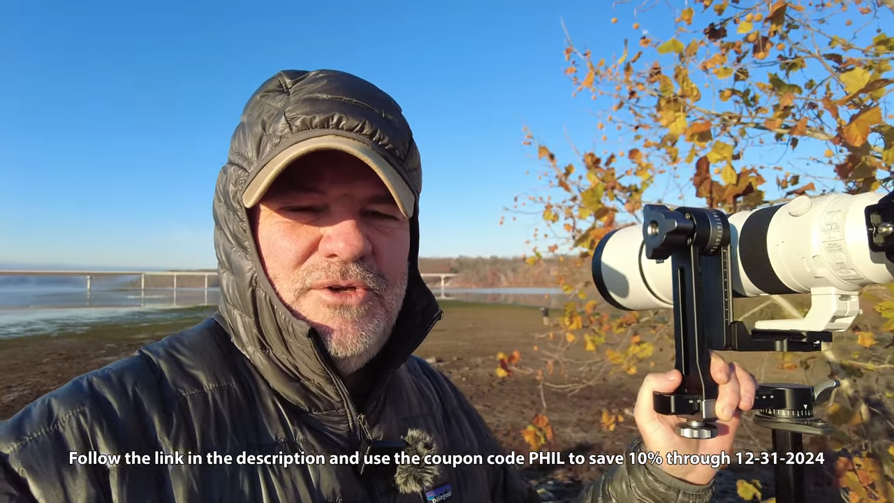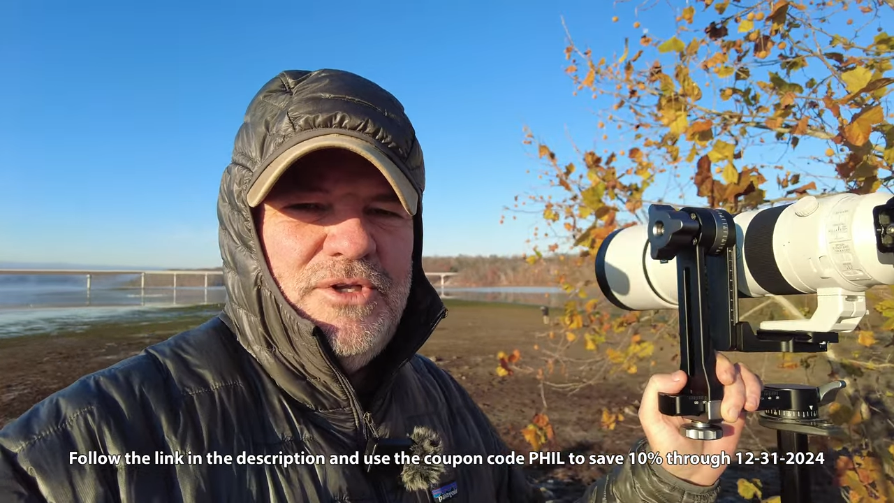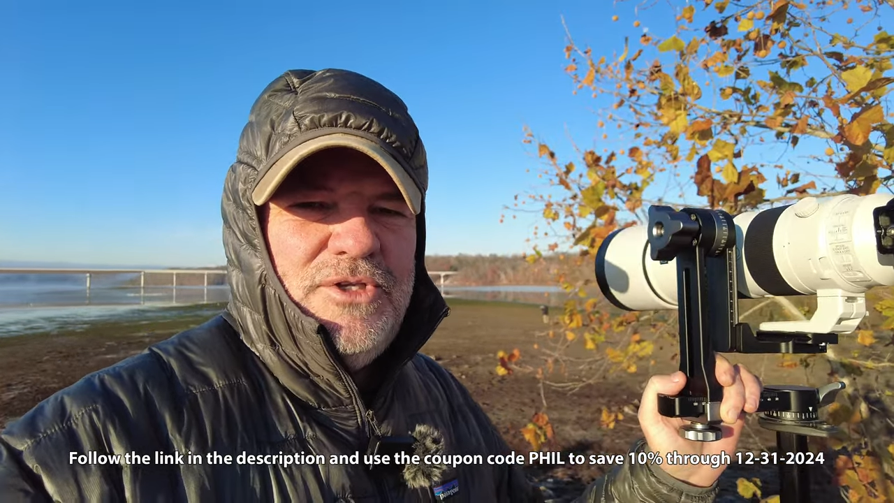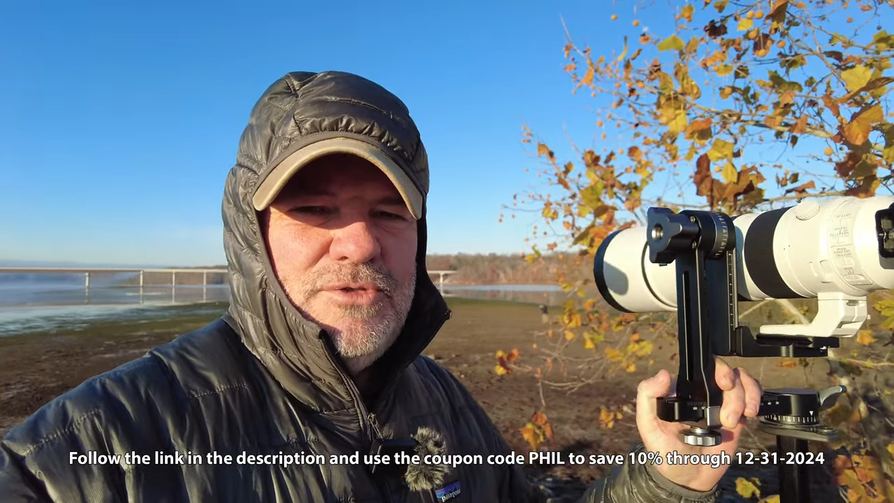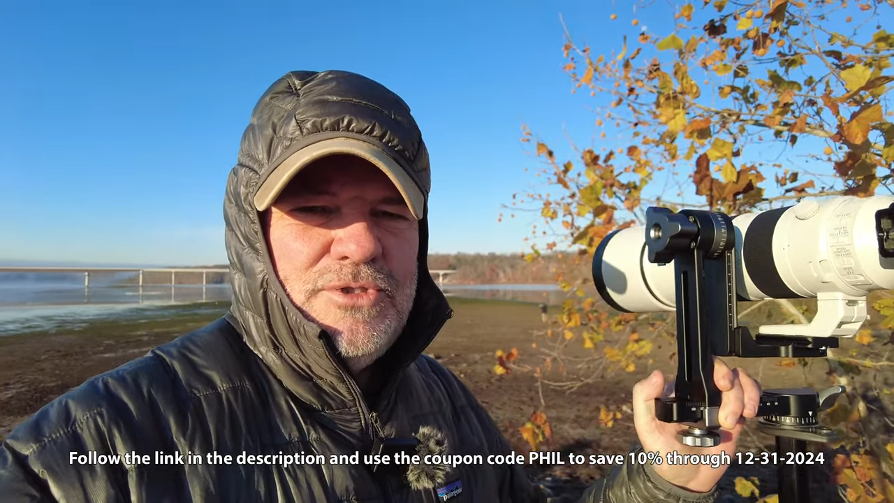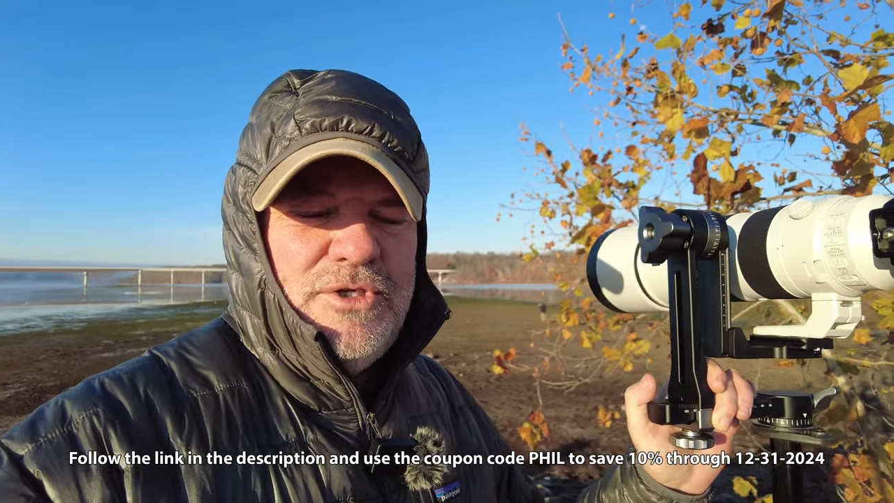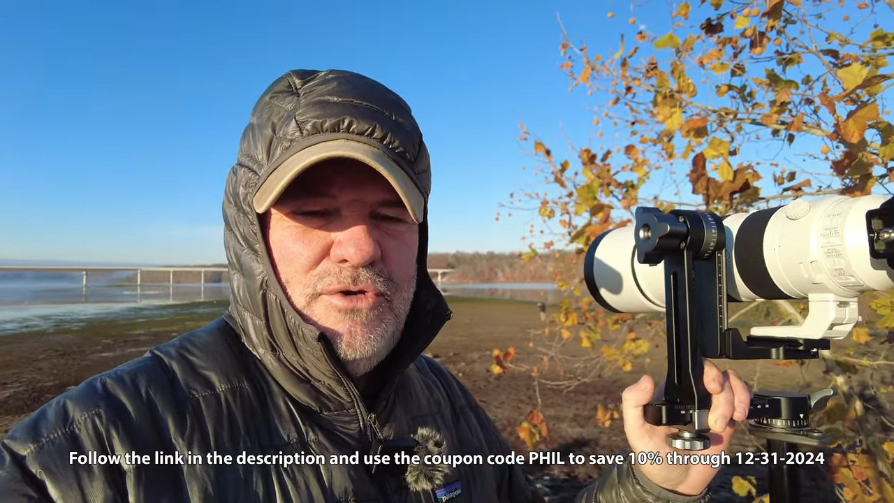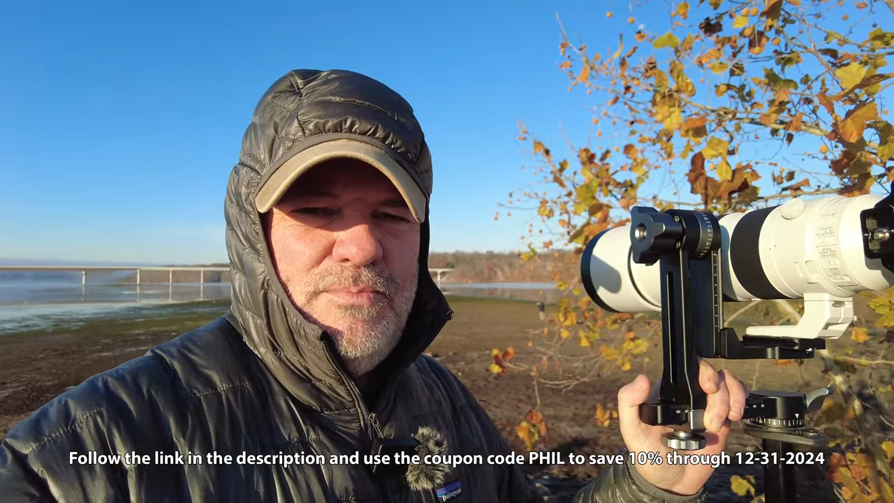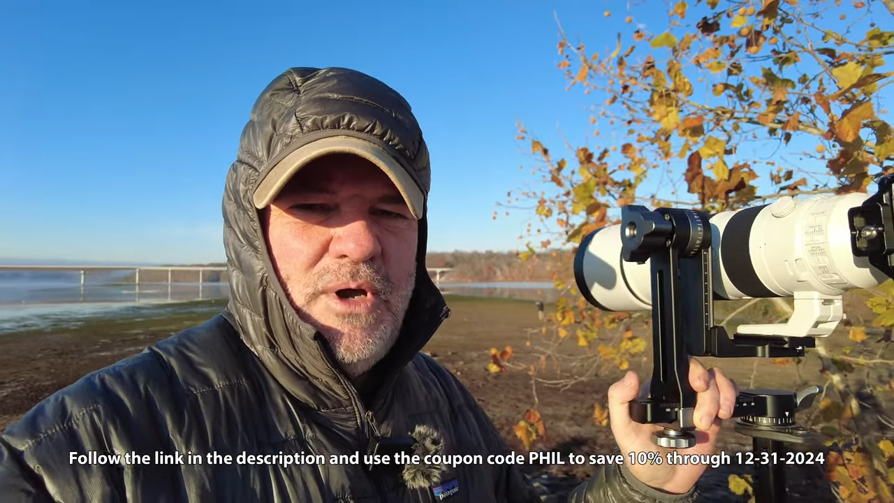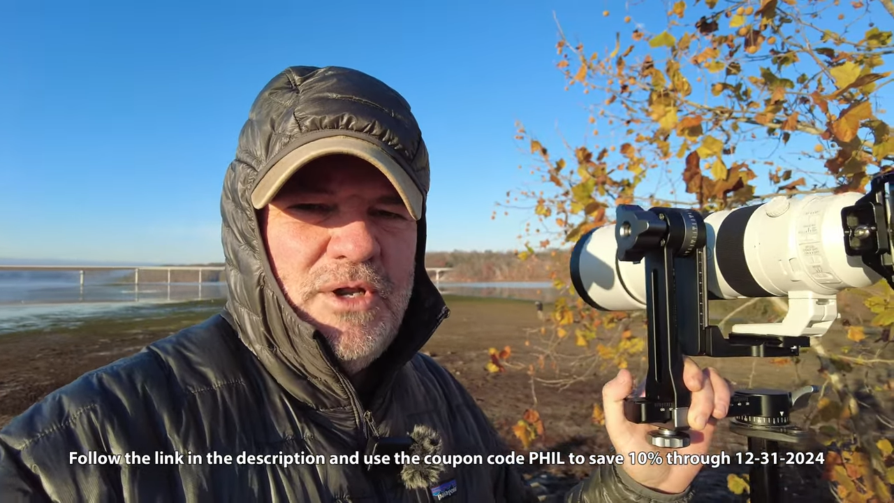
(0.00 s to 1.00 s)
you can use the
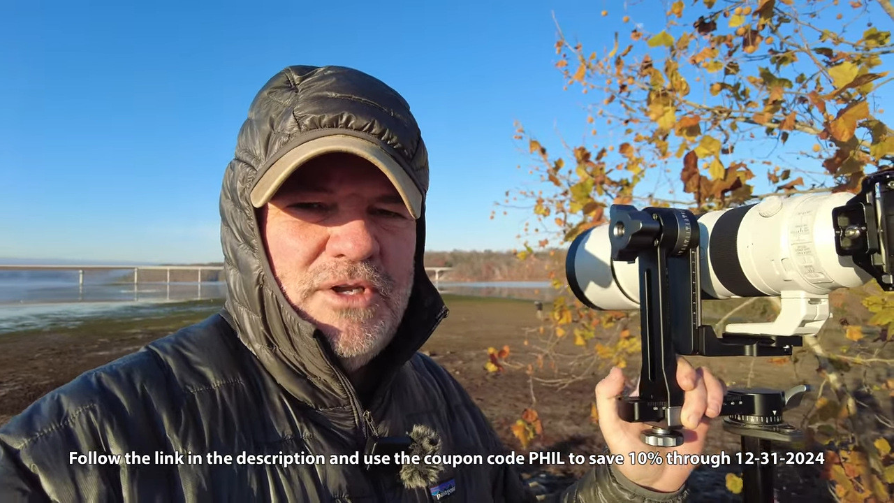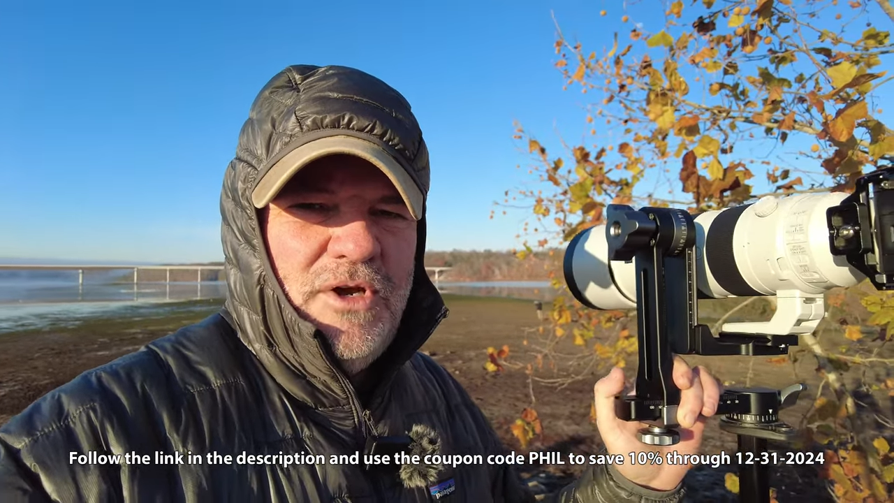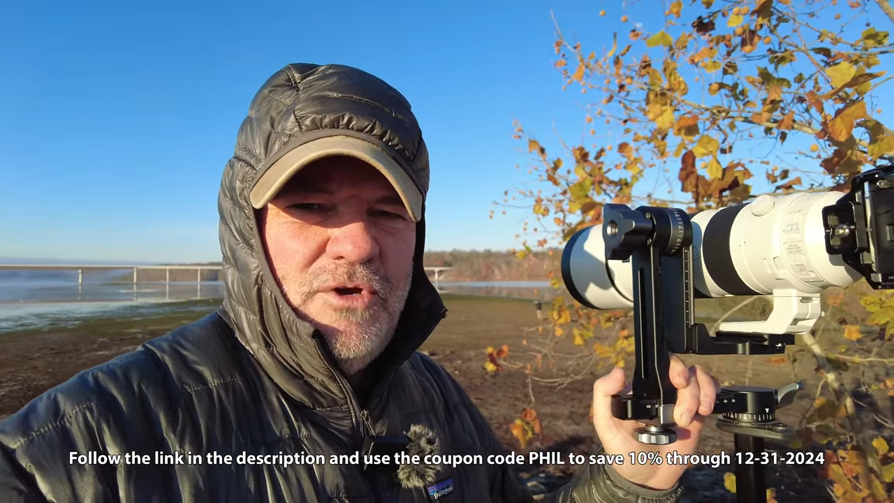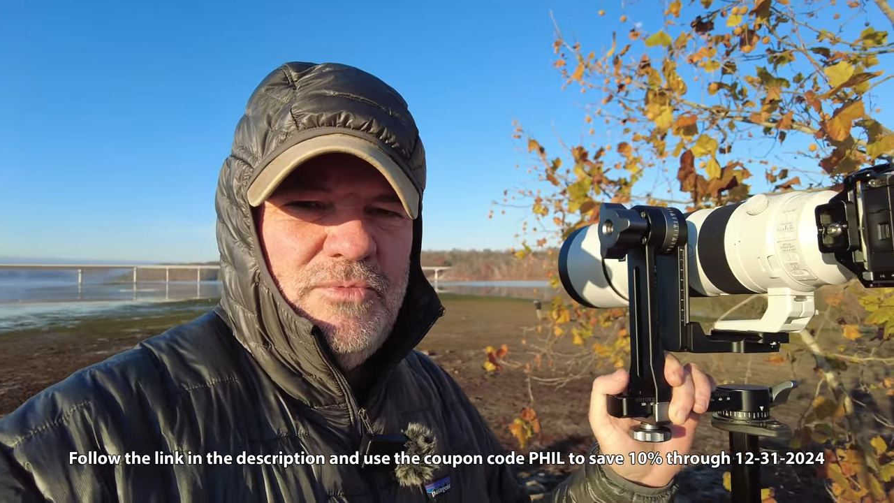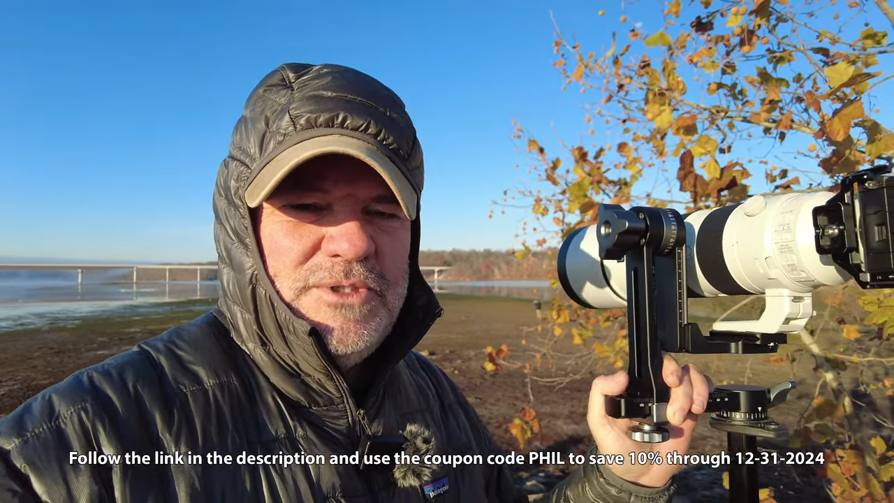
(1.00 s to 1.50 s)
coupon code,